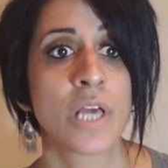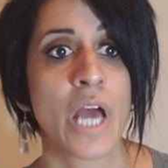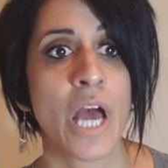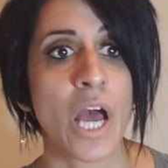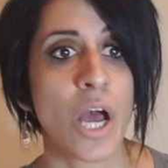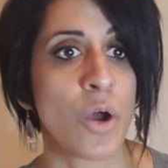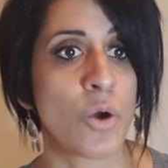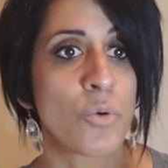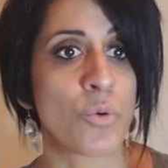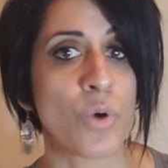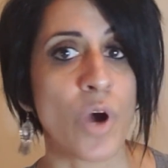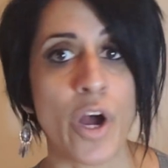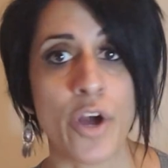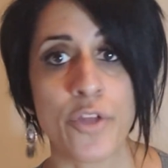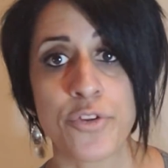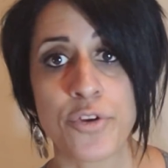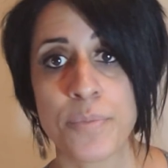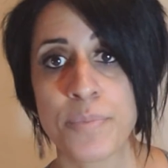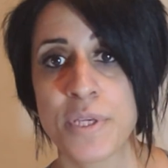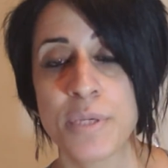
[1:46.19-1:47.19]
how
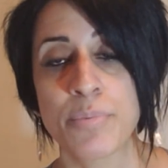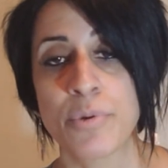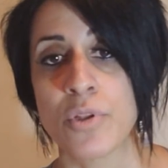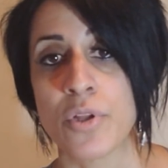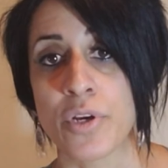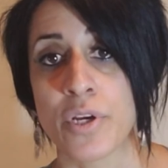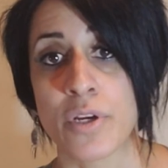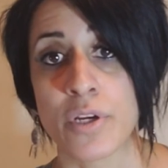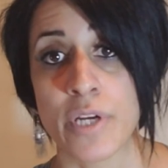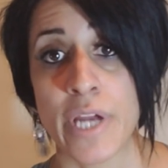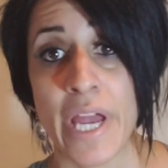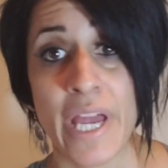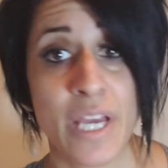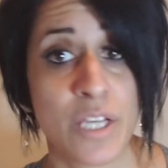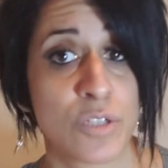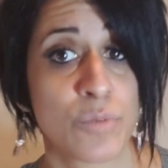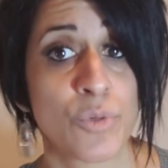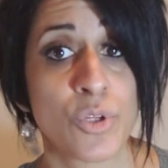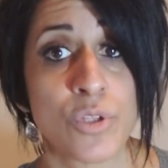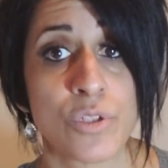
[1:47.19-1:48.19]
other people are
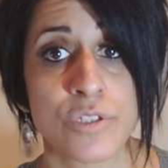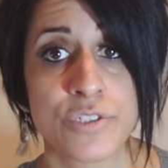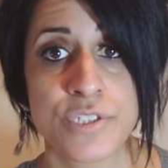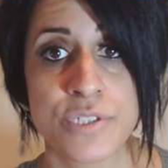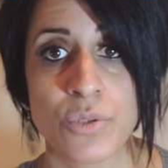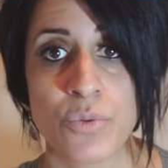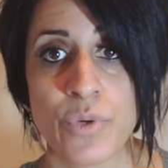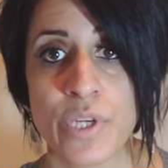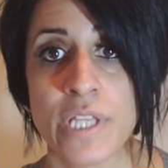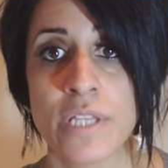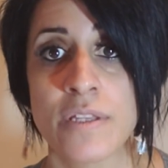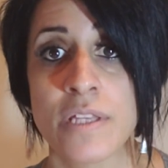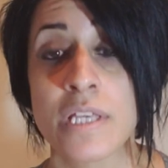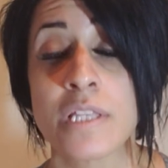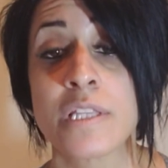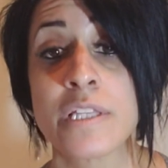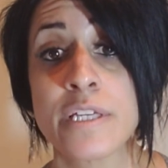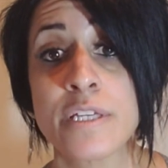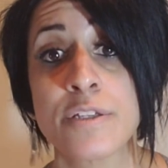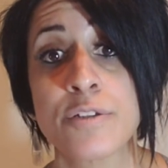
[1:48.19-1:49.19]
animals, the way they
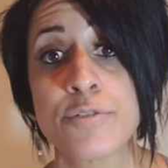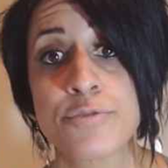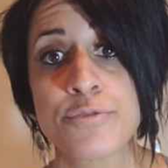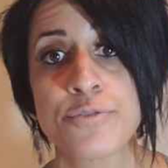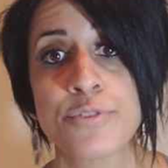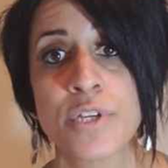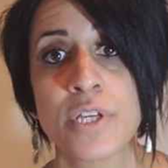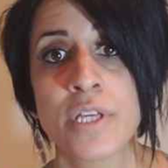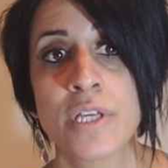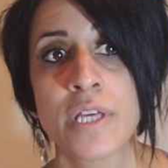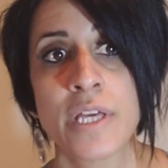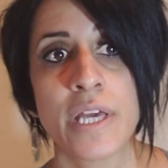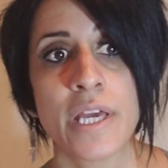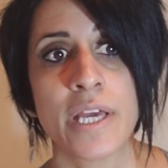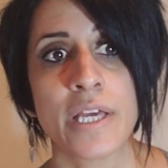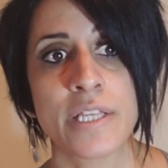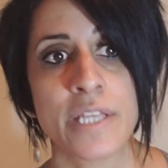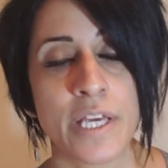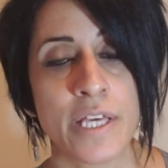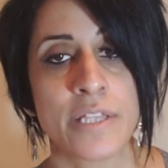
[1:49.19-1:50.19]
live.
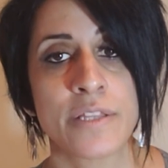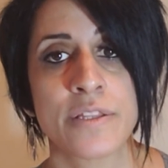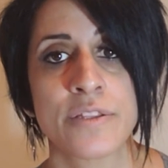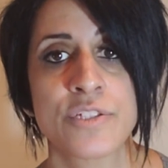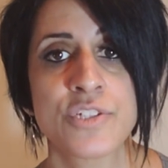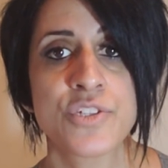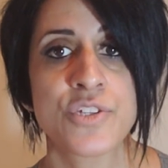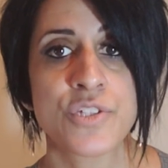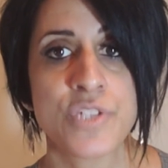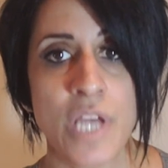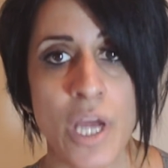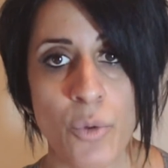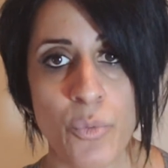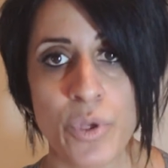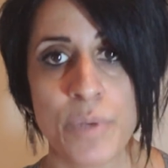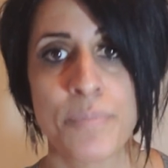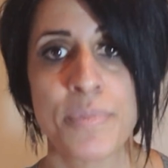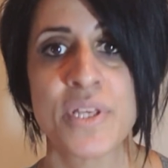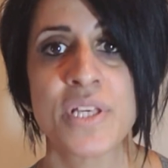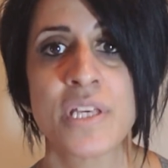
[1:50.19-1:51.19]
And this is how
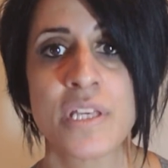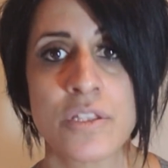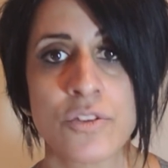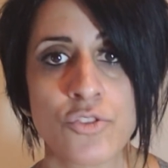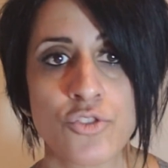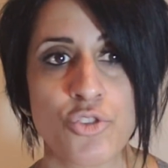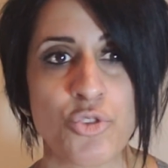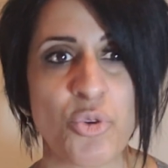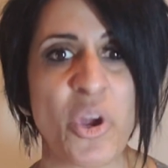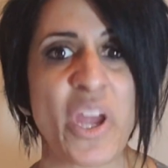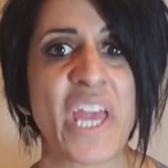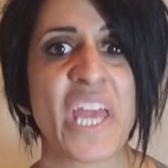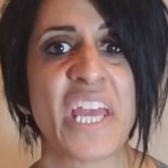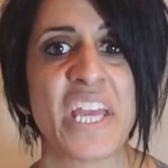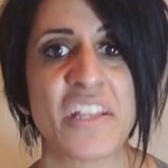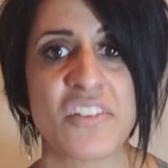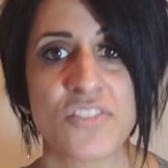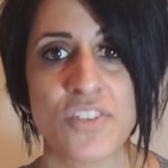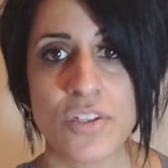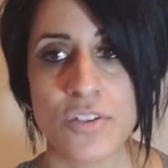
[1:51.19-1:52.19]
we begin to
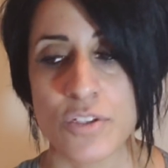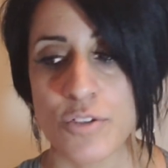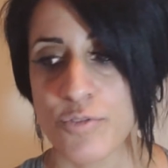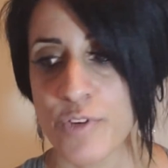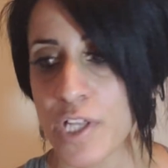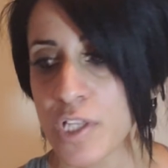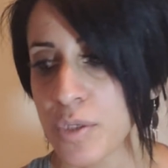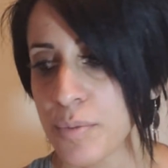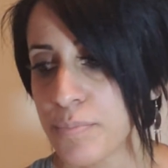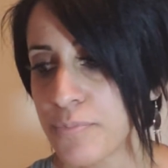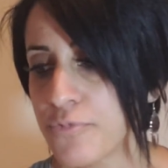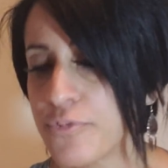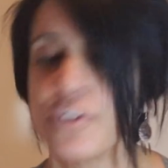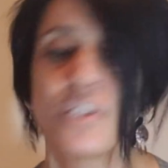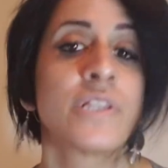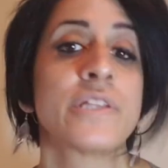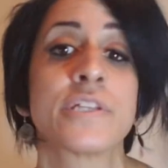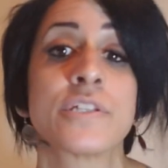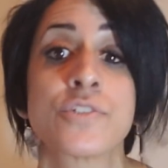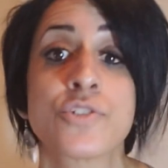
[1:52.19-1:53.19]
hate and develop
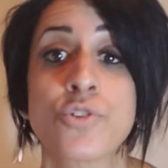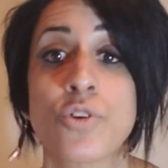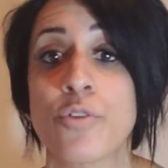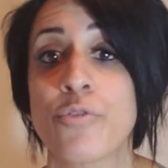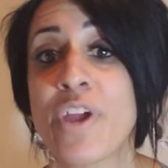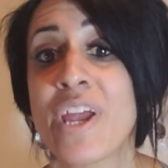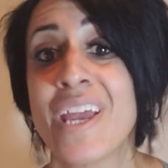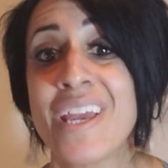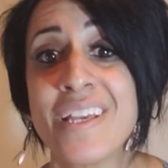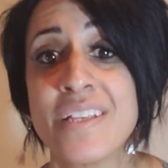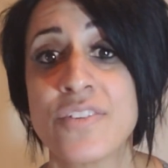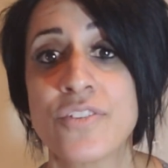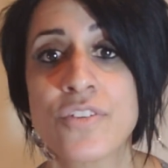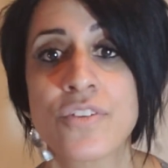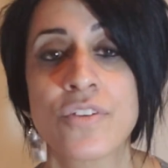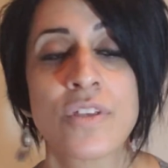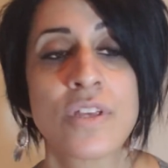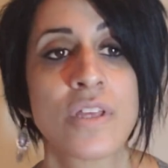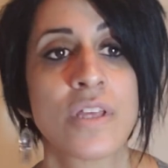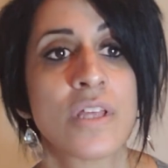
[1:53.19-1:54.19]
feelings of hate
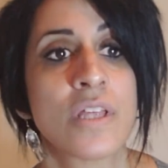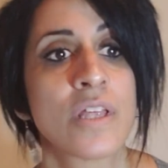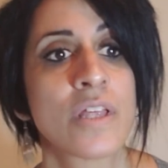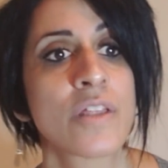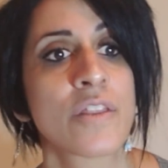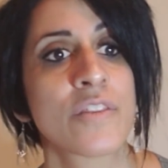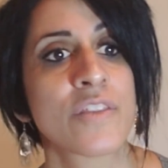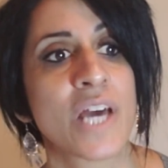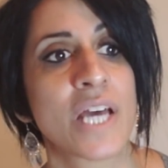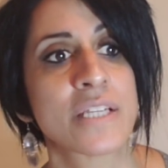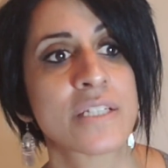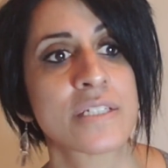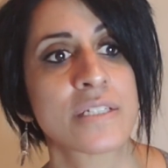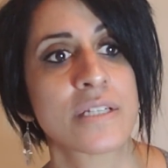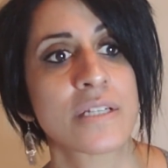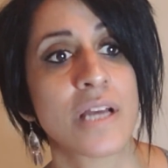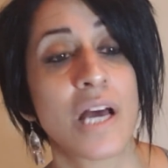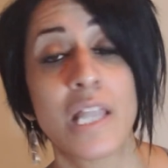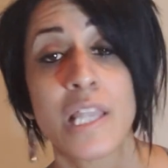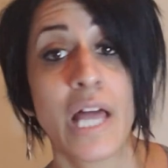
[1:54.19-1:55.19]
that
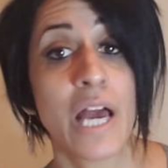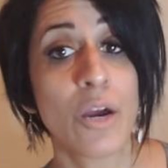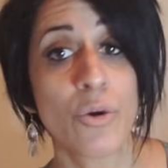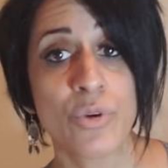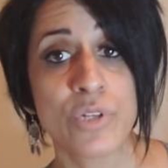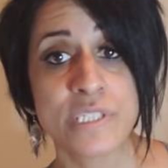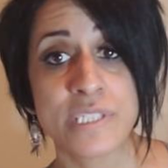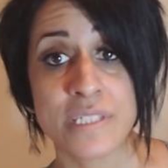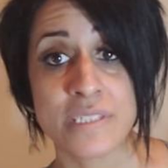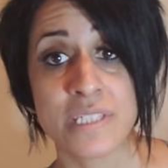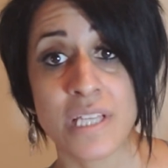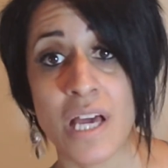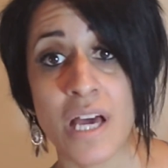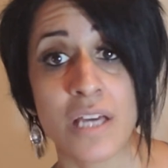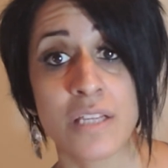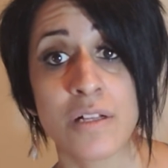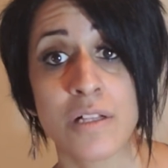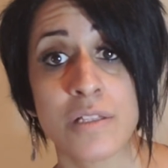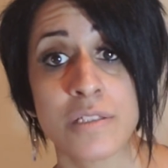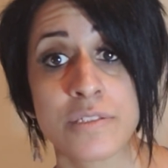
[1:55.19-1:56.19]
allow us as
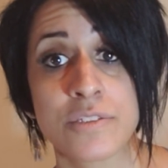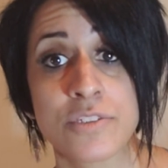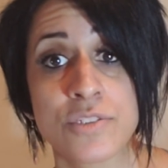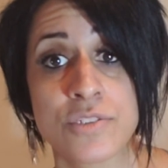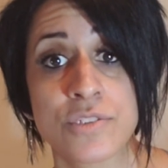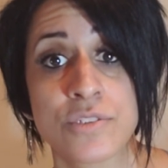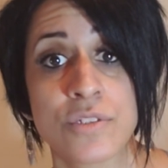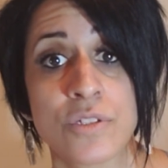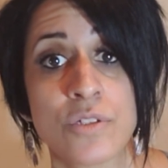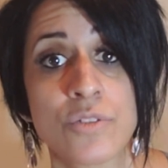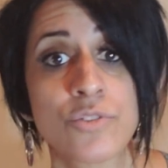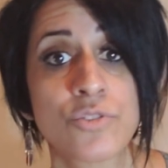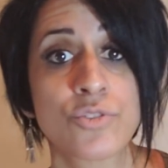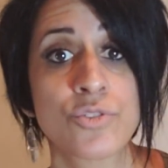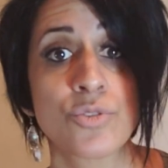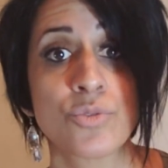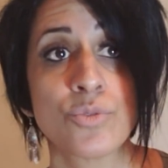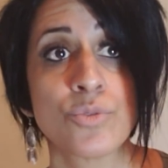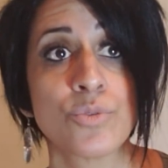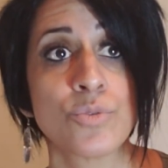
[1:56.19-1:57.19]
adults
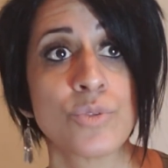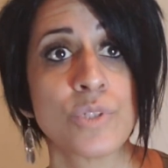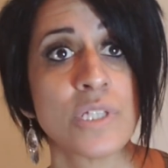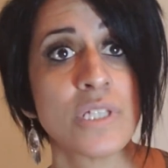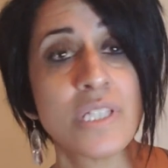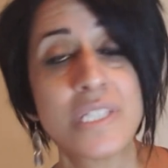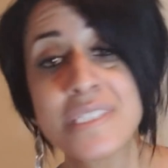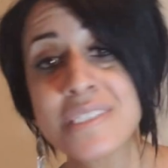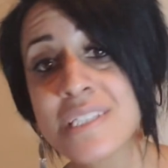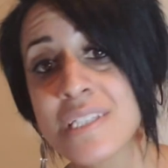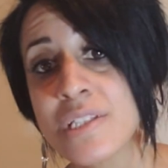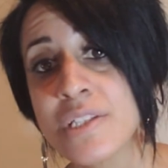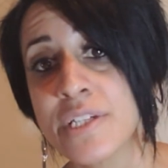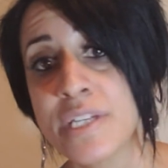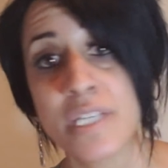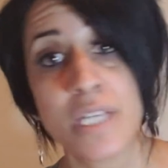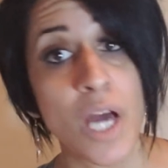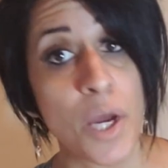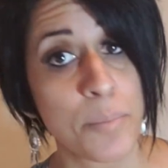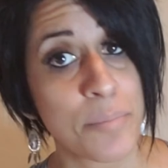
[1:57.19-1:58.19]
to easily,
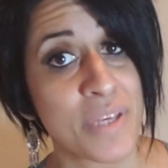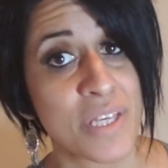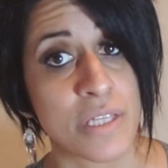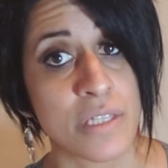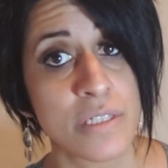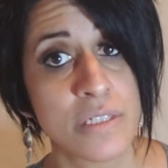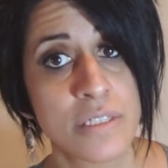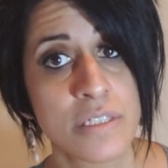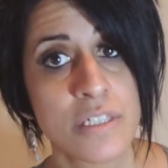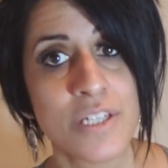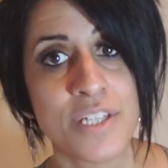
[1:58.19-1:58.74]
not me,